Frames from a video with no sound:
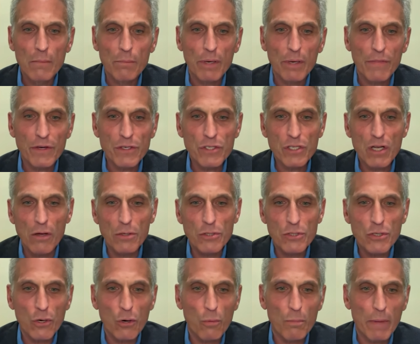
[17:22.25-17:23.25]
But there's
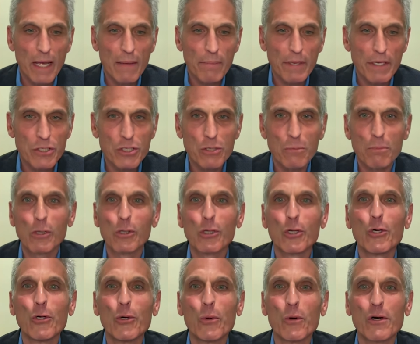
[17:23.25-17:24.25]
also maybe some
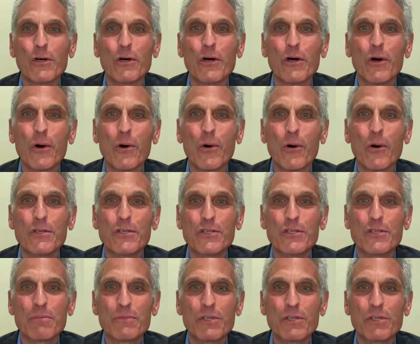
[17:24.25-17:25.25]
glue or, or
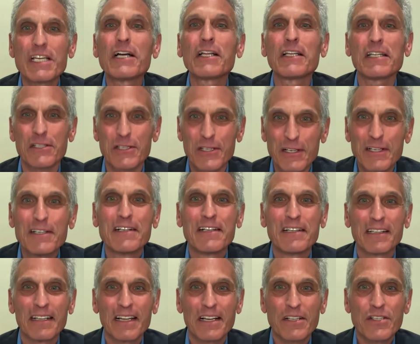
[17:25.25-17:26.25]
some sealant,
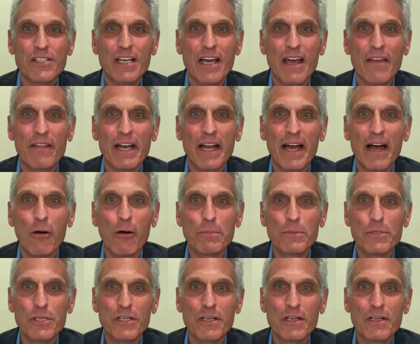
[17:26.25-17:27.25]
let's say, that
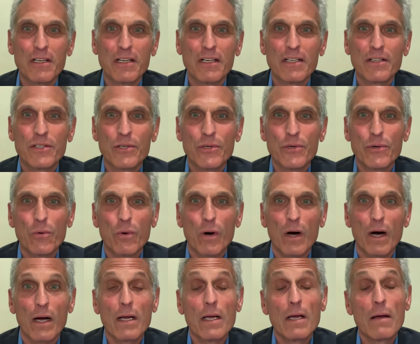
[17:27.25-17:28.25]
helps to
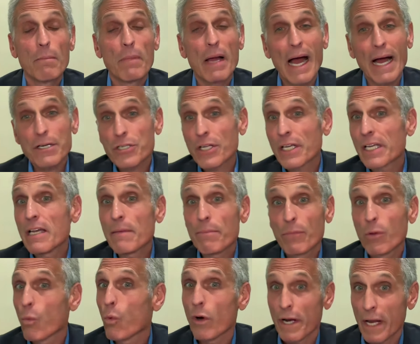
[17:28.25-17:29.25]
uh, actually
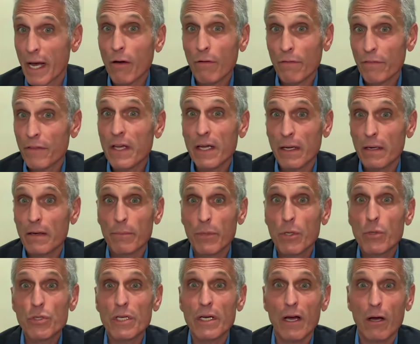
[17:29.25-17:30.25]
keep the wood healthy. And
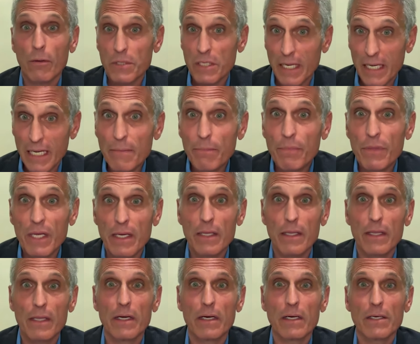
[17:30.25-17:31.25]
mucin helps to keep
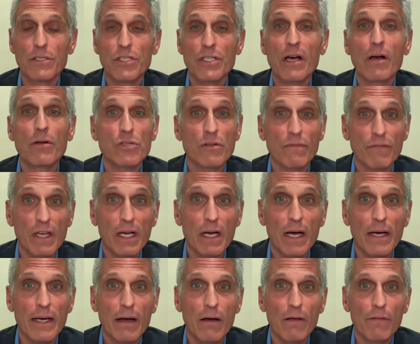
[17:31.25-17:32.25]
the, the cells of the
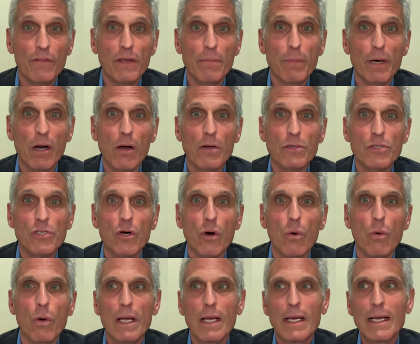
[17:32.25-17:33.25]
gut healthy, but
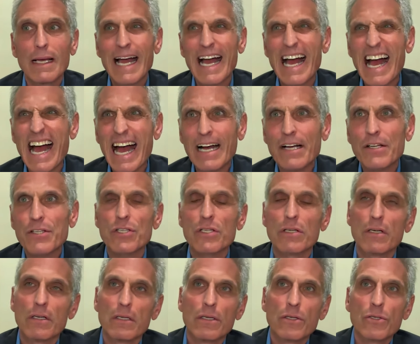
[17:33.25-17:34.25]
also
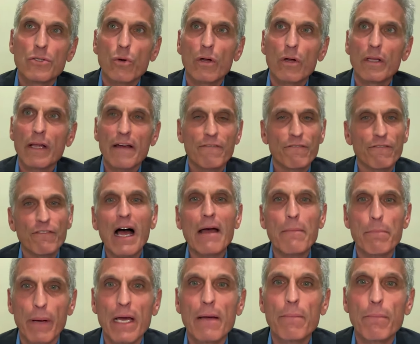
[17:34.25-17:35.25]
acts sort of like
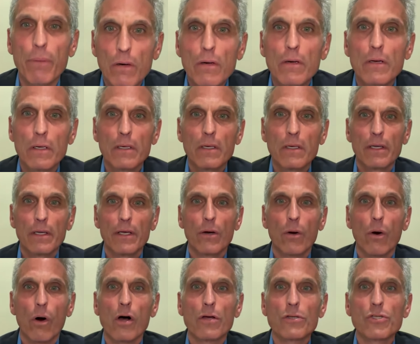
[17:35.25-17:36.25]
flypaper
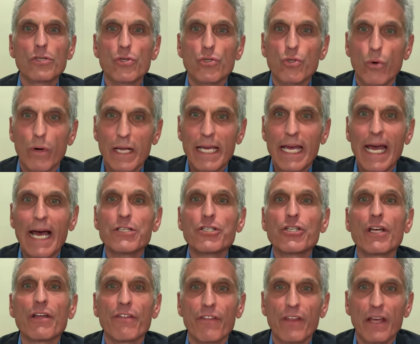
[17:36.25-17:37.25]
you know, also sort of
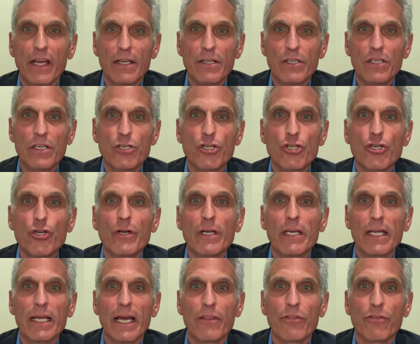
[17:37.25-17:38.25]
catching things that
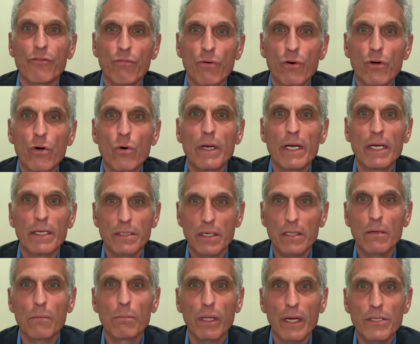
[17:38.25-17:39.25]
shouldn't get through and
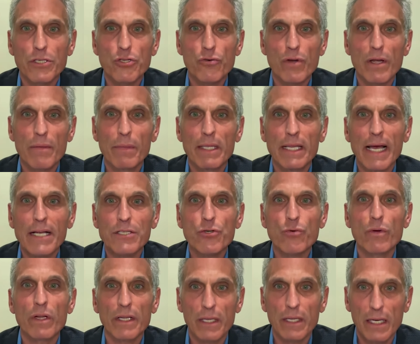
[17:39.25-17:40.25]
into the bloodstream. And
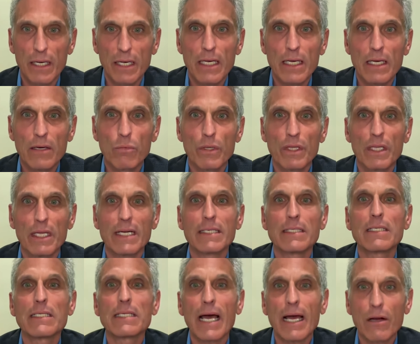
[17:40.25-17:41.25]
that's really the key with the
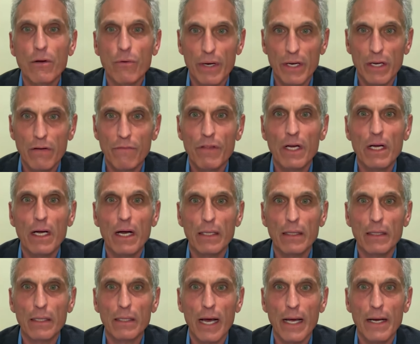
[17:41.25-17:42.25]
integrity of the
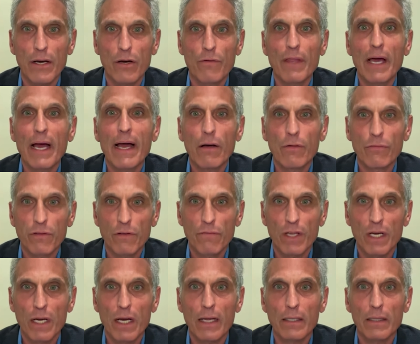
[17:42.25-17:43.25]
gut lining or the health
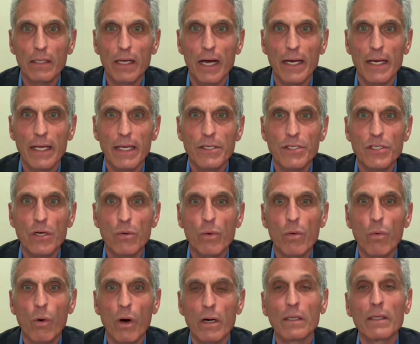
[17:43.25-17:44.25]
of the gut lining is that
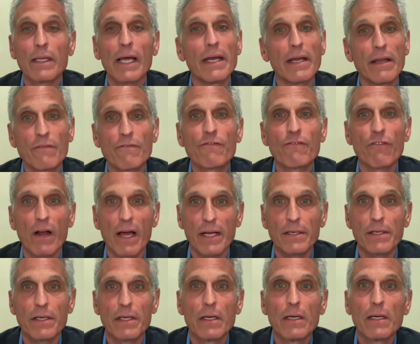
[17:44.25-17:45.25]
we want to let in
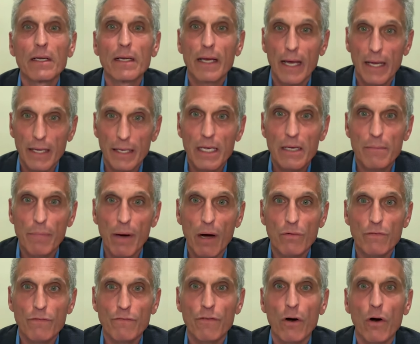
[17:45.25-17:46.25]
friend and keep
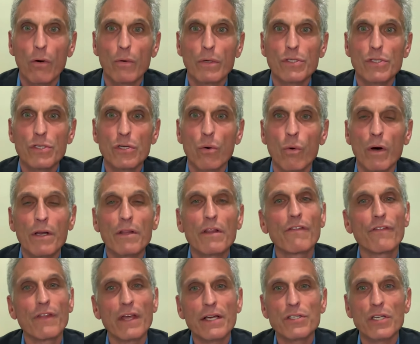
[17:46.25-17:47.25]
out foe. And so one of
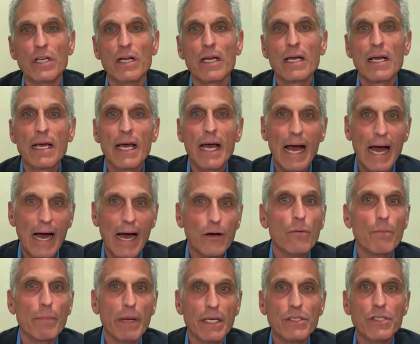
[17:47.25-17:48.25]
the things that
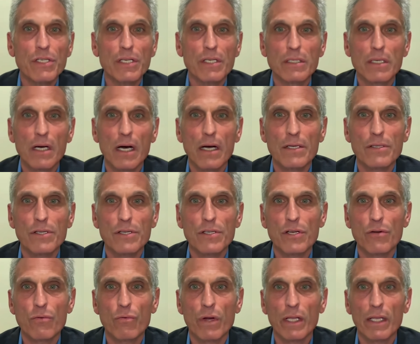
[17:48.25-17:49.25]
Akkermansia does
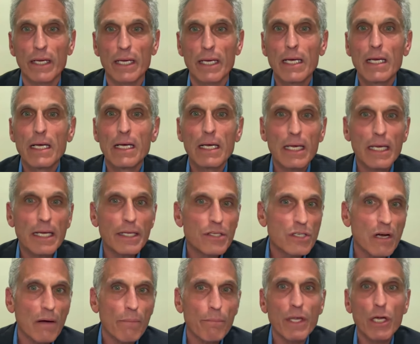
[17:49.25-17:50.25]
is it really
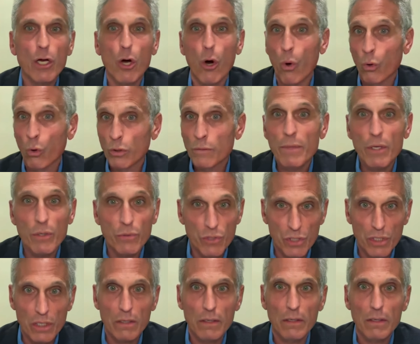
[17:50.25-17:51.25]
eats up the old
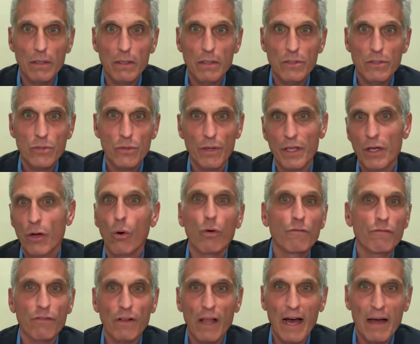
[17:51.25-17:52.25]
mucin, sort of the
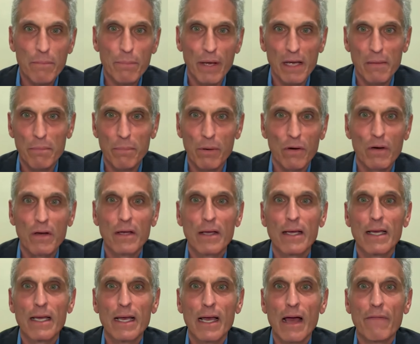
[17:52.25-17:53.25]
old fly paper,
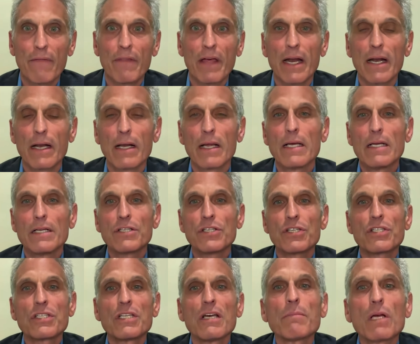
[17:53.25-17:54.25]
and then it
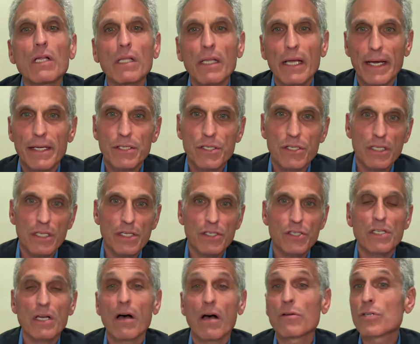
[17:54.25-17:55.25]
stimulates the
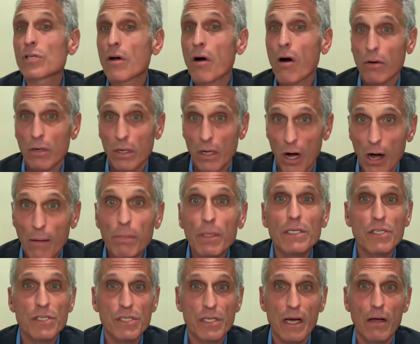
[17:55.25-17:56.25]
cells called
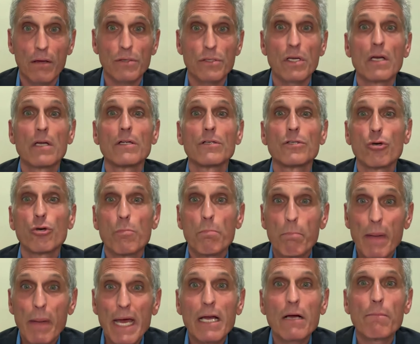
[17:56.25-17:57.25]
goblet cells to
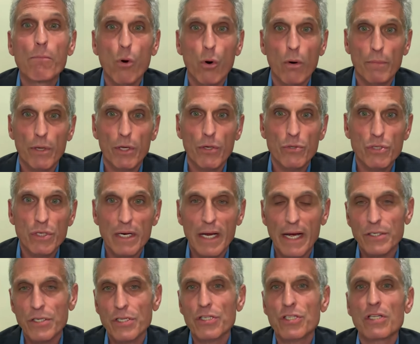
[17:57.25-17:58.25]
make more mucin,
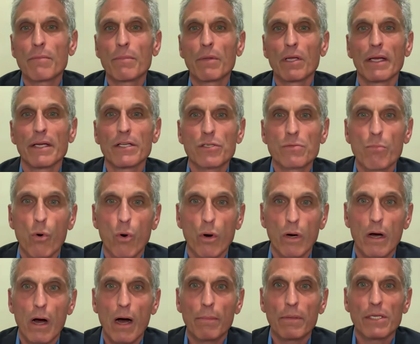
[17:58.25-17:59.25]
actually stimulates
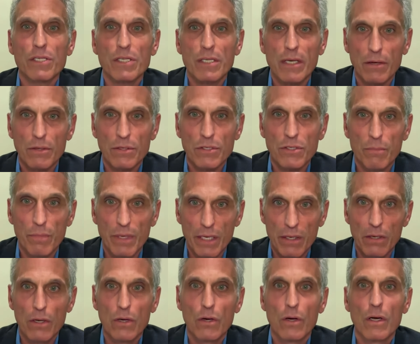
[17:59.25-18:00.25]
more goblet cells to be